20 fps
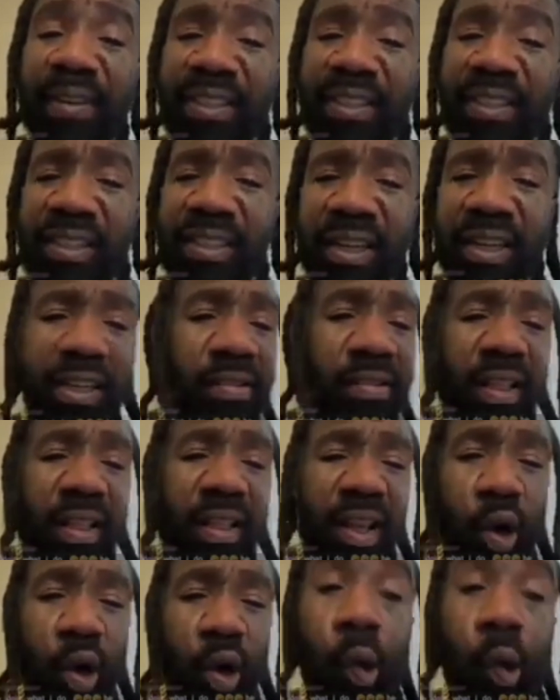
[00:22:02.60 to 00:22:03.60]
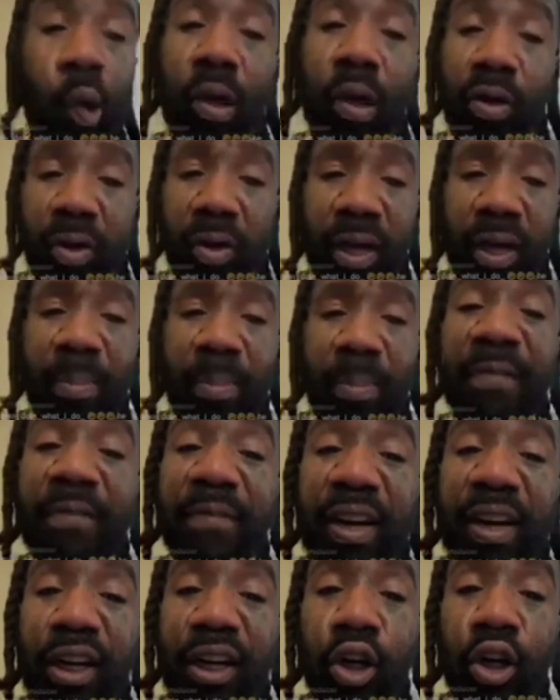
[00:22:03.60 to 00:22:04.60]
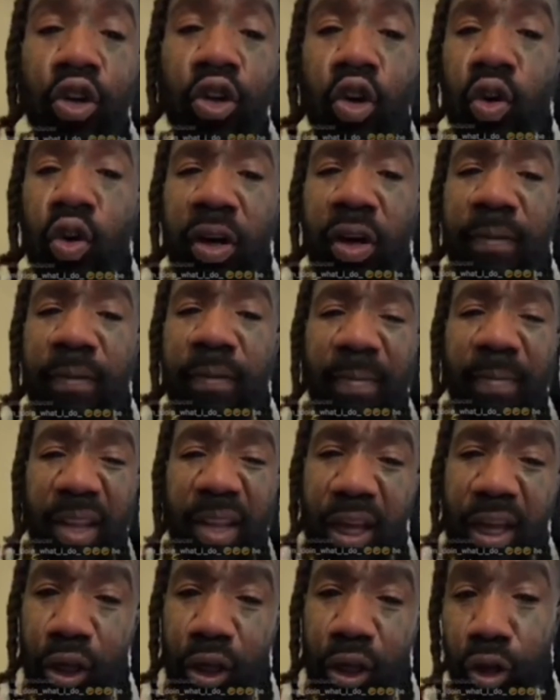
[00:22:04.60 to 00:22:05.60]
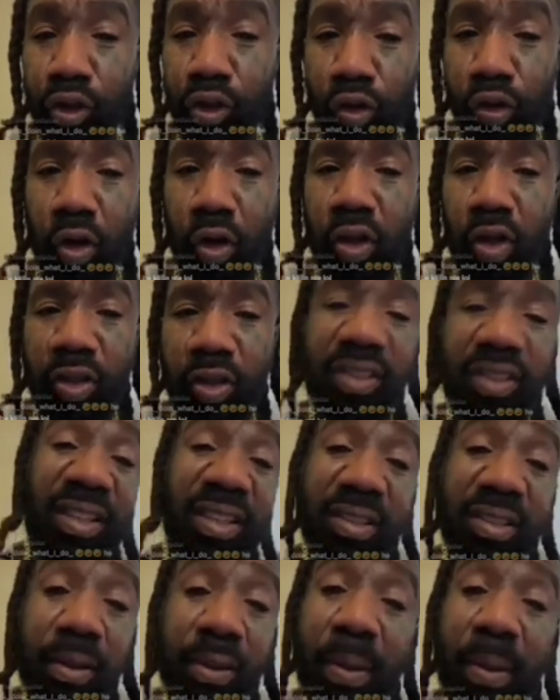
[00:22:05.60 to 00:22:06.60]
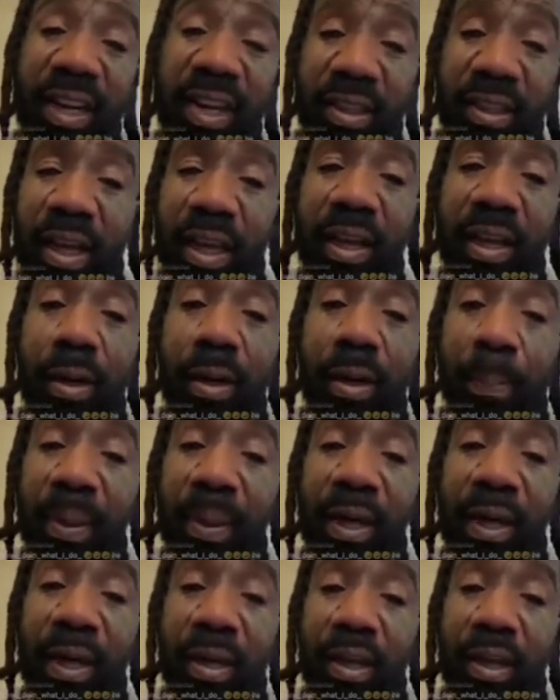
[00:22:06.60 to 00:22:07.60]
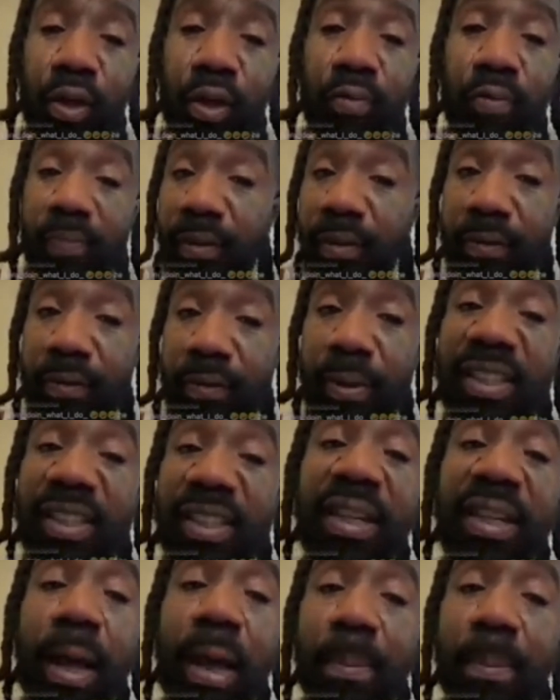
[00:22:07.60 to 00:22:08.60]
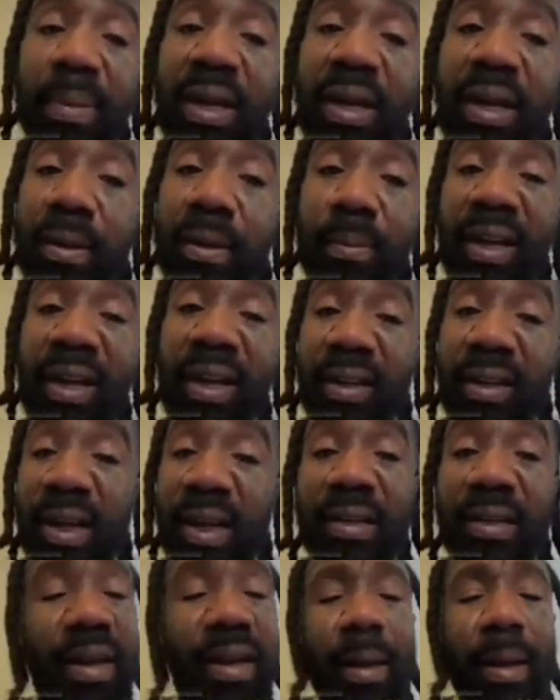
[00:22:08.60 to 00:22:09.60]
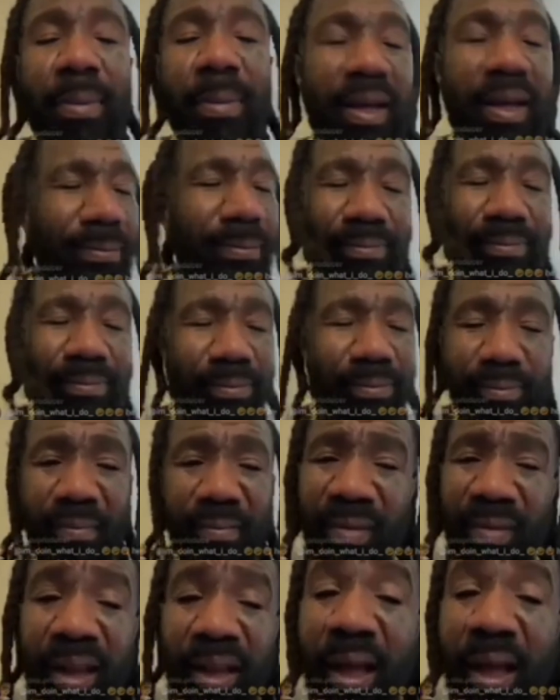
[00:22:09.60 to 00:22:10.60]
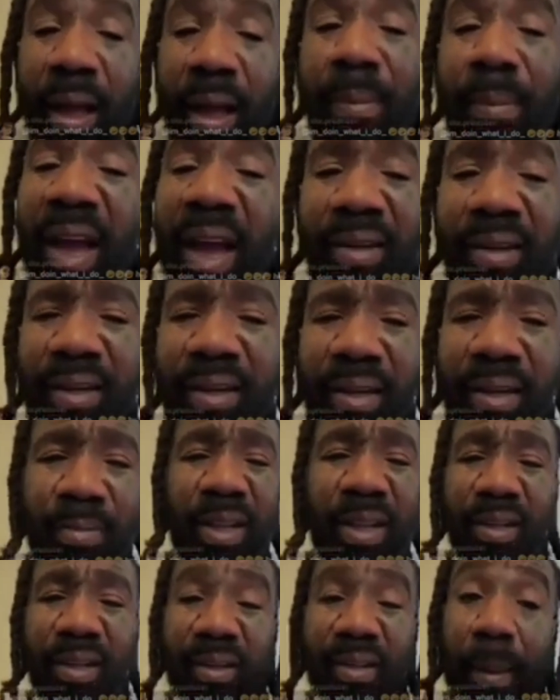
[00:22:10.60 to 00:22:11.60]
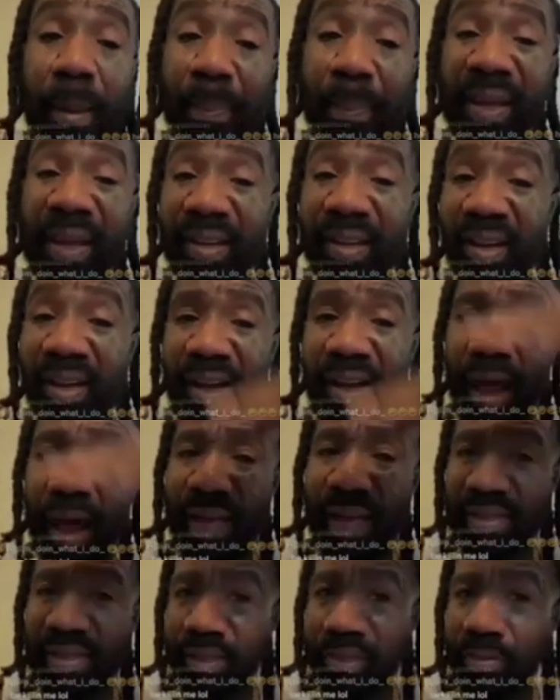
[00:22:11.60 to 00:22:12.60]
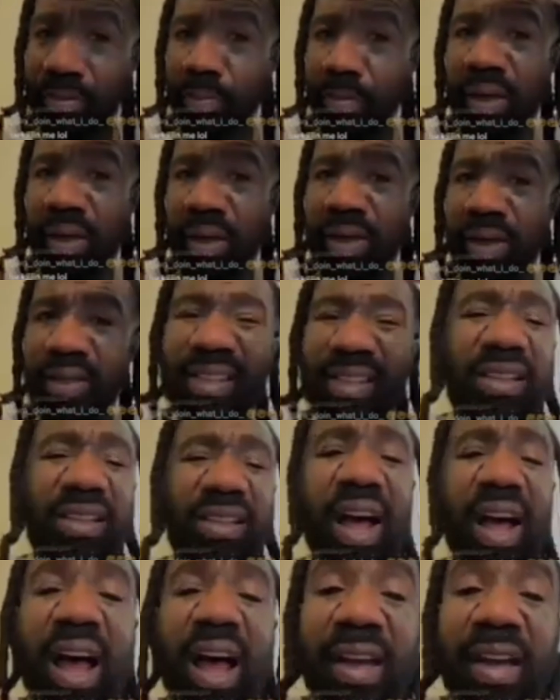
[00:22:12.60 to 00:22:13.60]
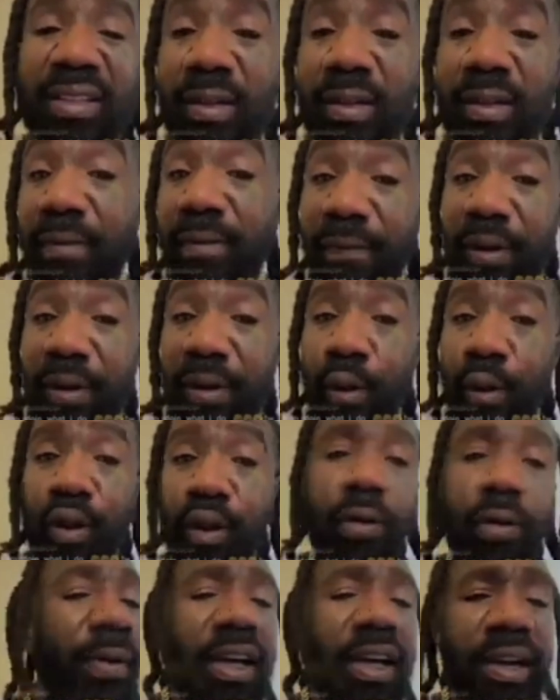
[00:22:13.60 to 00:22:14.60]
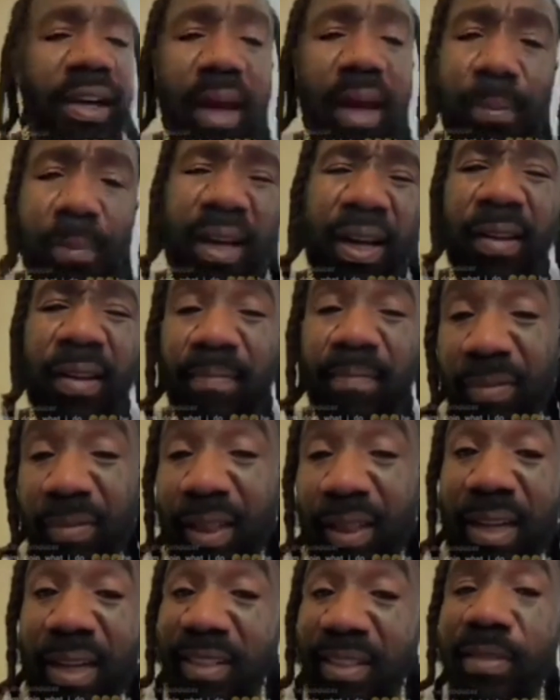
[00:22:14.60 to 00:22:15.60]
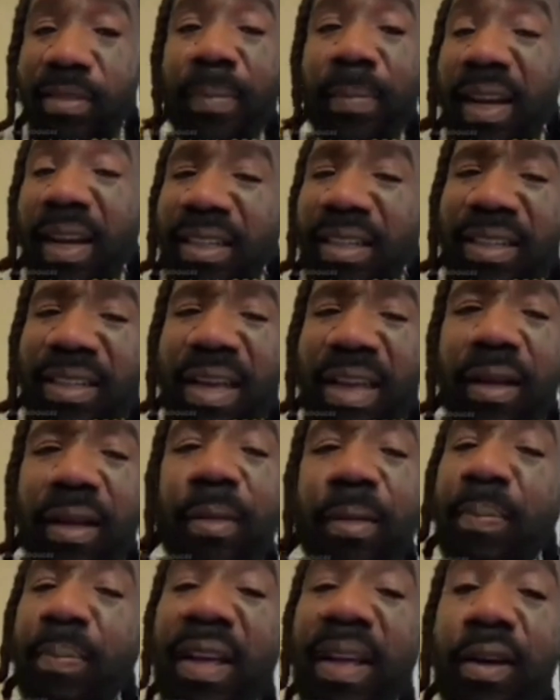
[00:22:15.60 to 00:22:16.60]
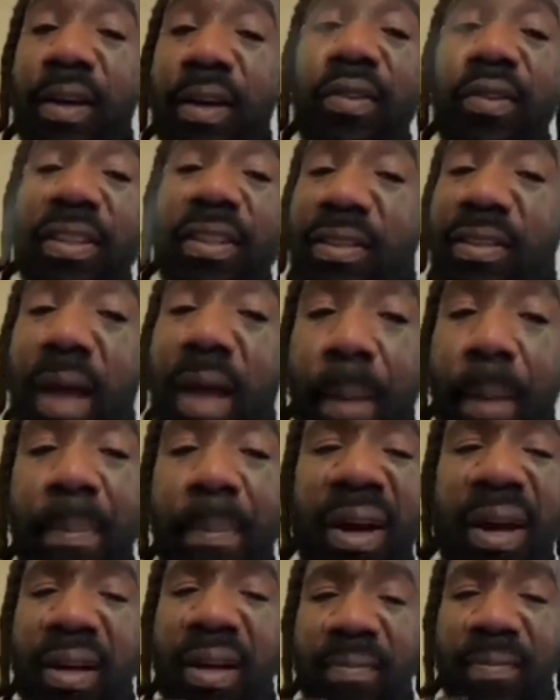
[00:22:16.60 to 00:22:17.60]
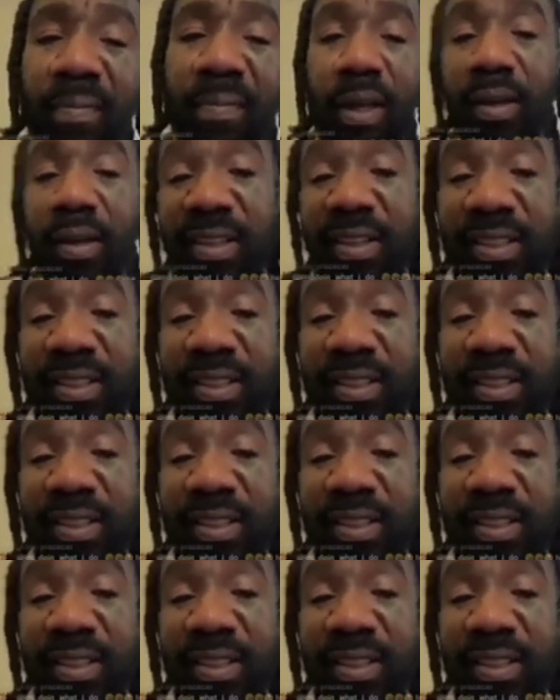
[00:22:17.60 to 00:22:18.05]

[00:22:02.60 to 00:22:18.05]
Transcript: Buffy shit oiled up in front of the door in your drawers, and somebody taking a pic of you from the top bunk, blood. That's like blood. I'm not done. That pic look heightened, blood. That's a heightened photo, blood. Like blood. That's somebody taking a pic on the top bunk